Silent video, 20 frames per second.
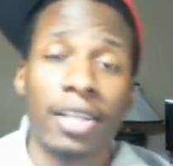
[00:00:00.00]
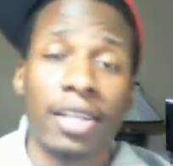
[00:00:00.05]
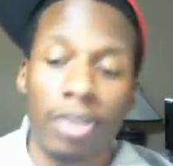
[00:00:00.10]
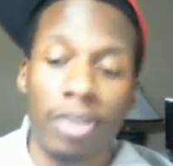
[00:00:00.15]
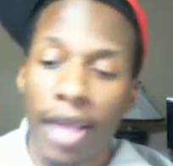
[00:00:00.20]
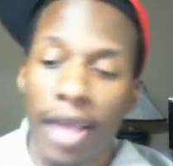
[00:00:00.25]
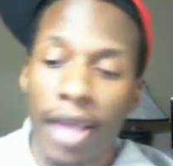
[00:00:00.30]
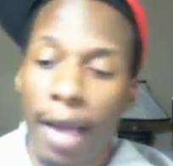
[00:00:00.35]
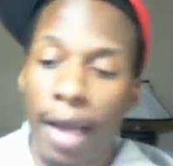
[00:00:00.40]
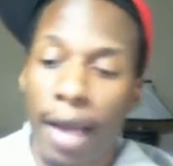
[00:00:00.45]

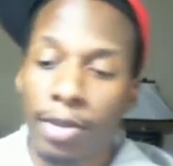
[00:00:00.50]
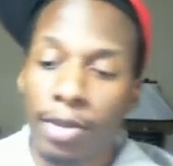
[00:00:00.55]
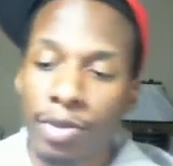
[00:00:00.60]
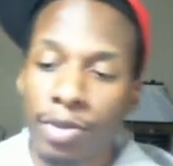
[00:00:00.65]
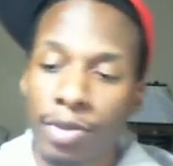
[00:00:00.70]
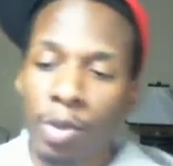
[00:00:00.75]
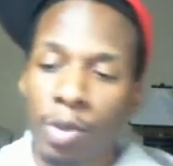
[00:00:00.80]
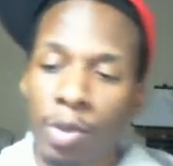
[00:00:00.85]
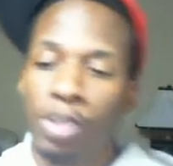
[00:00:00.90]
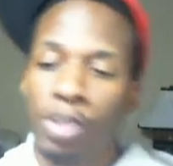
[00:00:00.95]
Okay,
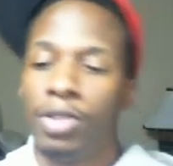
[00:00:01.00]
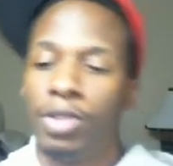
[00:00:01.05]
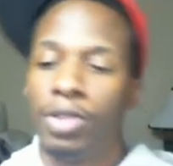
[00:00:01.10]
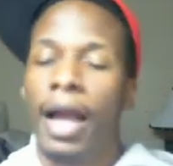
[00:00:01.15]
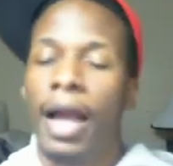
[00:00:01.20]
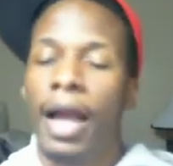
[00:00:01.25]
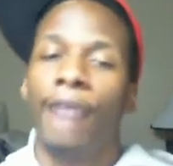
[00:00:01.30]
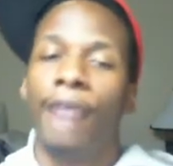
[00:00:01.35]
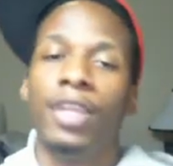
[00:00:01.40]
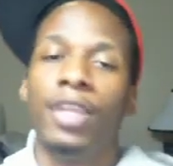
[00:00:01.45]

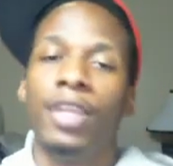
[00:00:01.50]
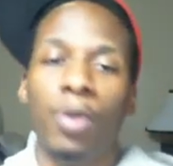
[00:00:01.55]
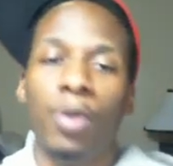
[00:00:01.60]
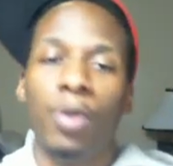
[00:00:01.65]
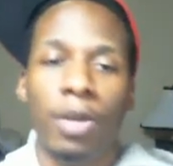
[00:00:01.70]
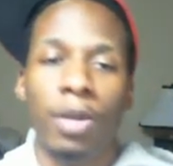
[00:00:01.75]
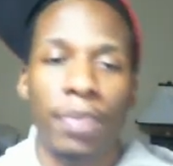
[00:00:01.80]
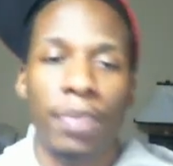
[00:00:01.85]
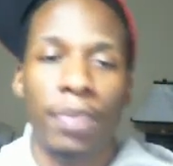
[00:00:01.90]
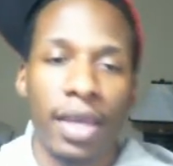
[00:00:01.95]
I really
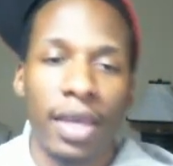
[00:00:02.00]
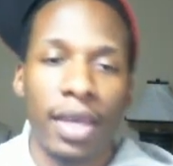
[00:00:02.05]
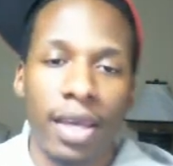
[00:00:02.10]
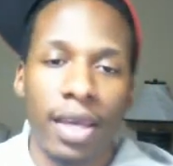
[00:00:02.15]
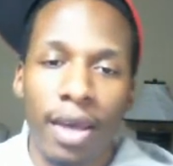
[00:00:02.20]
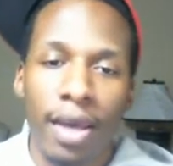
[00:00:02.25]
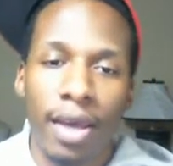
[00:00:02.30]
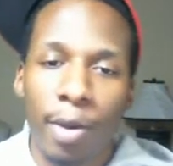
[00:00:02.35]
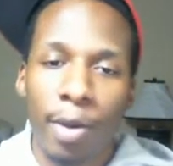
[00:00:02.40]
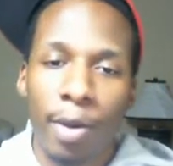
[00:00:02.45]
want to
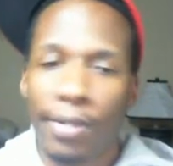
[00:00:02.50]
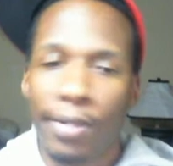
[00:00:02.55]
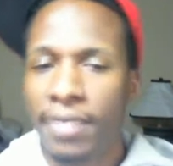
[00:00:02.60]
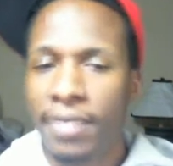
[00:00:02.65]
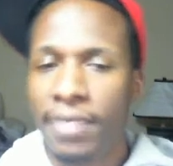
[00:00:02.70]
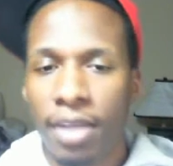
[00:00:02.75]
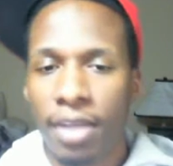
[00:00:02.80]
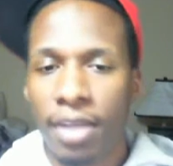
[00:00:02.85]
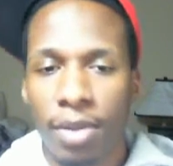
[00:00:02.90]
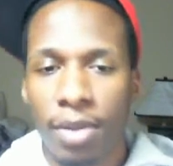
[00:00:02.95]
work for
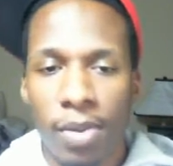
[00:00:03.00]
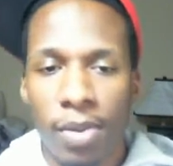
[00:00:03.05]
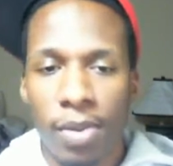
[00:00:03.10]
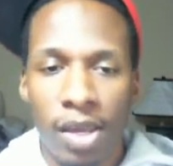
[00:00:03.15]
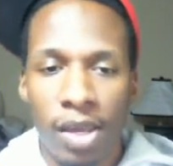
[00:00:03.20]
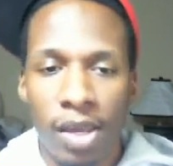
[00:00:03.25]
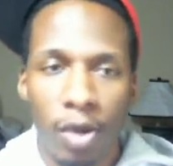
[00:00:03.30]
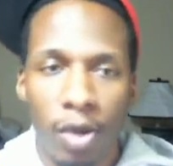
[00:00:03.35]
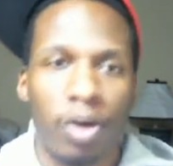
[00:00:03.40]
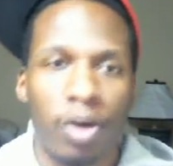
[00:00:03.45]
the
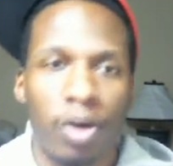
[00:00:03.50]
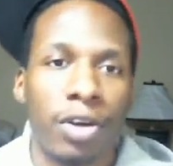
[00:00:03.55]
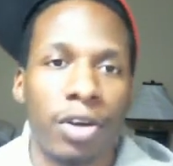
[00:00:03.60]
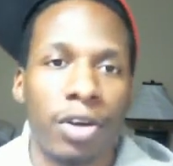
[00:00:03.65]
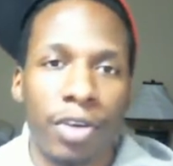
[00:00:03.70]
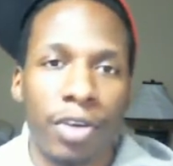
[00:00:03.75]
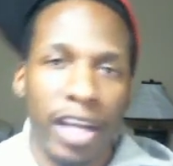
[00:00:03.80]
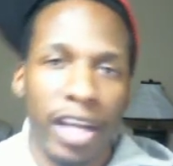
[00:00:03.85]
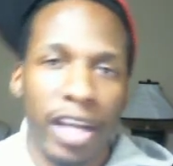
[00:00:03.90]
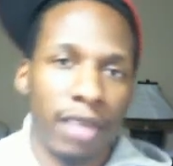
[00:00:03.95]
WWE or
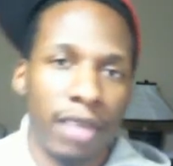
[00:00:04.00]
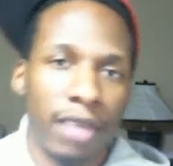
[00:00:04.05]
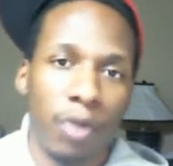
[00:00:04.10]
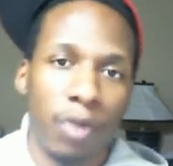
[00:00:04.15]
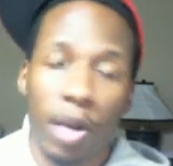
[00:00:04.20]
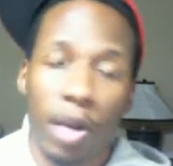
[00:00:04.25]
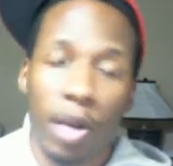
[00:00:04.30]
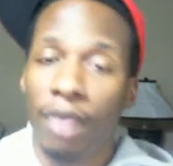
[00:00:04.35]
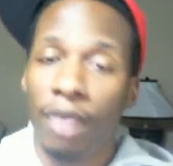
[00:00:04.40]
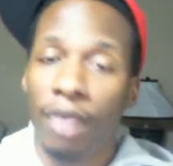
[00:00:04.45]
creative or
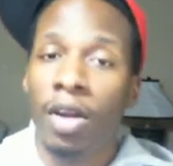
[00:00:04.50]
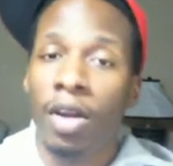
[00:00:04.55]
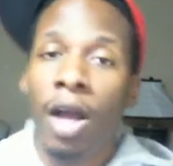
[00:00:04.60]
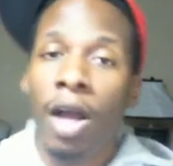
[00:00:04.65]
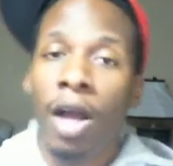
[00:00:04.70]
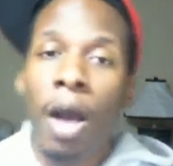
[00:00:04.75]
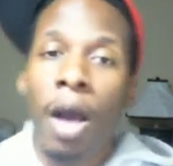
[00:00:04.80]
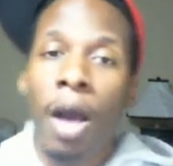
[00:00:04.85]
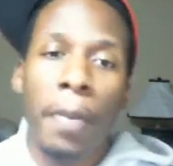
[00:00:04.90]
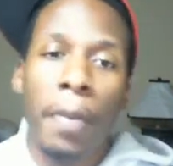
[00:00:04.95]
whatever,
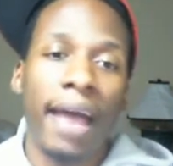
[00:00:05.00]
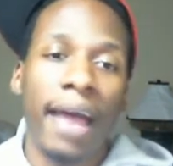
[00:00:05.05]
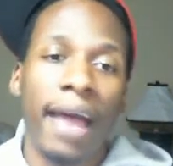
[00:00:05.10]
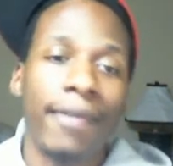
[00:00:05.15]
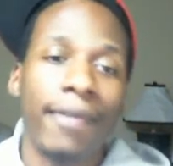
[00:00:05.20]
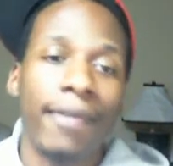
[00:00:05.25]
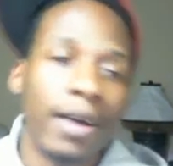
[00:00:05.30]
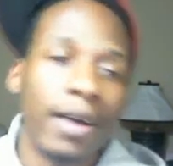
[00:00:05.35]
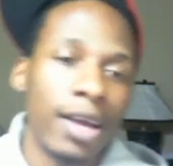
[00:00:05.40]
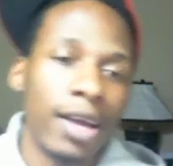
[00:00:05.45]
but I
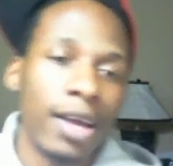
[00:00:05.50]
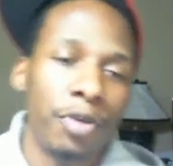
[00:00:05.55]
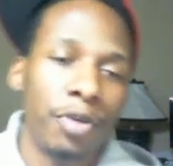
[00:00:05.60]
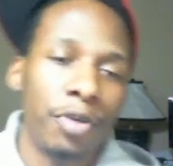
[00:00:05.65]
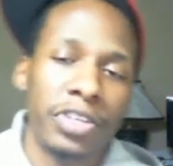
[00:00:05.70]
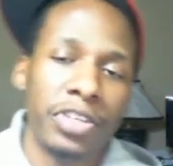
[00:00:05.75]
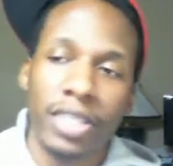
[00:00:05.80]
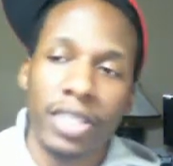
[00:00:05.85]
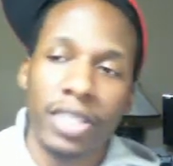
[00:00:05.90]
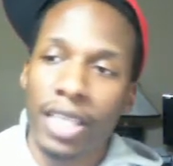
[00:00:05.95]
found out
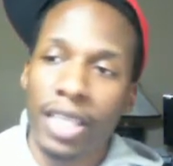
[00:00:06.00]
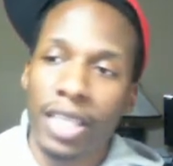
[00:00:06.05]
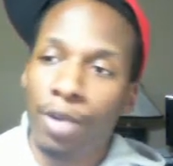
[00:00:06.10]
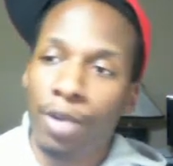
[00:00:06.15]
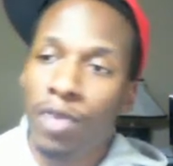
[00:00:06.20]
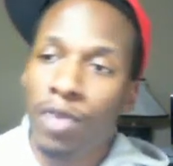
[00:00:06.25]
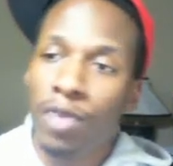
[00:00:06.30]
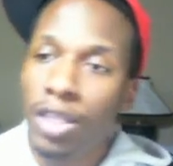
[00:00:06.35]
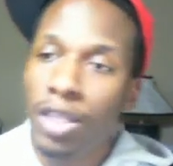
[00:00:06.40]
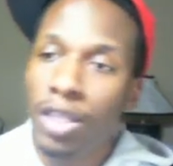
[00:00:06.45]
recently that they
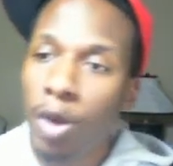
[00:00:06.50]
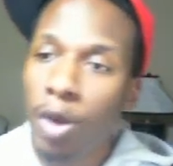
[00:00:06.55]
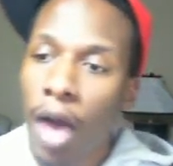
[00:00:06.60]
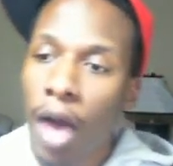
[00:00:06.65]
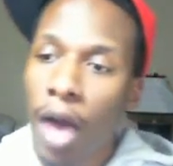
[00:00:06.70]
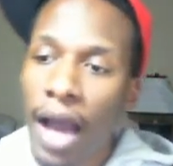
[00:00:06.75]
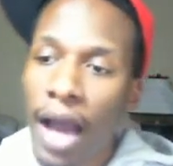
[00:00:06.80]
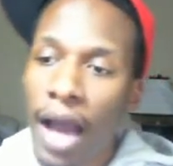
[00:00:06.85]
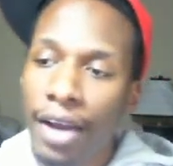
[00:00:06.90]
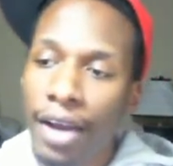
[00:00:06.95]
really don't
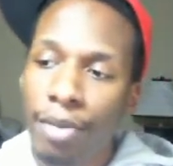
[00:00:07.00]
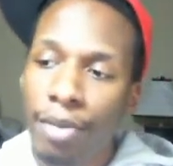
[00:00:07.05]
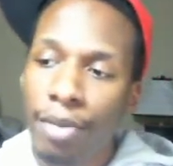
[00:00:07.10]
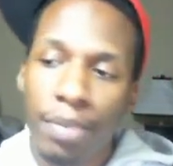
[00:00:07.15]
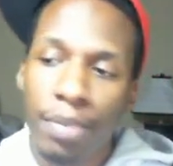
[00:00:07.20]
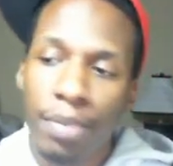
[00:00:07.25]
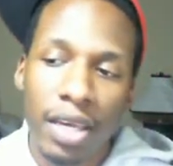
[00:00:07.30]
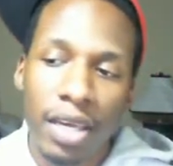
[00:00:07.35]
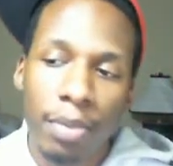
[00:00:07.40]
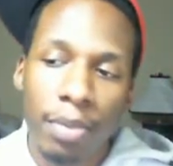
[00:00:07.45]
hire
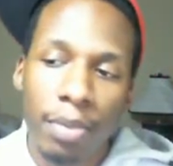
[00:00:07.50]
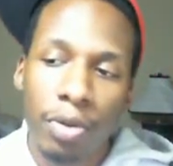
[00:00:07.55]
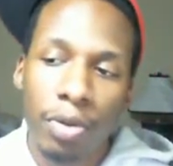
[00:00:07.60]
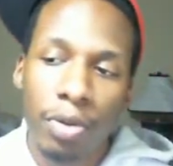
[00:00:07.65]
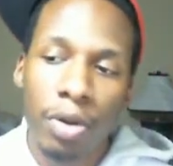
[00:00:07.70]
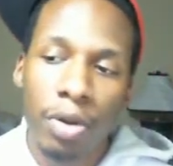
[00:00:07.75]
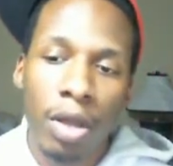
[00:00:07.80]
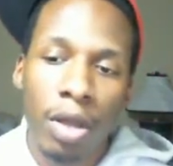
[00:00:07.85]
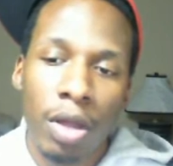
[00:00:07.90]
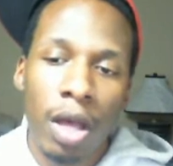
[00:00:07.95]
people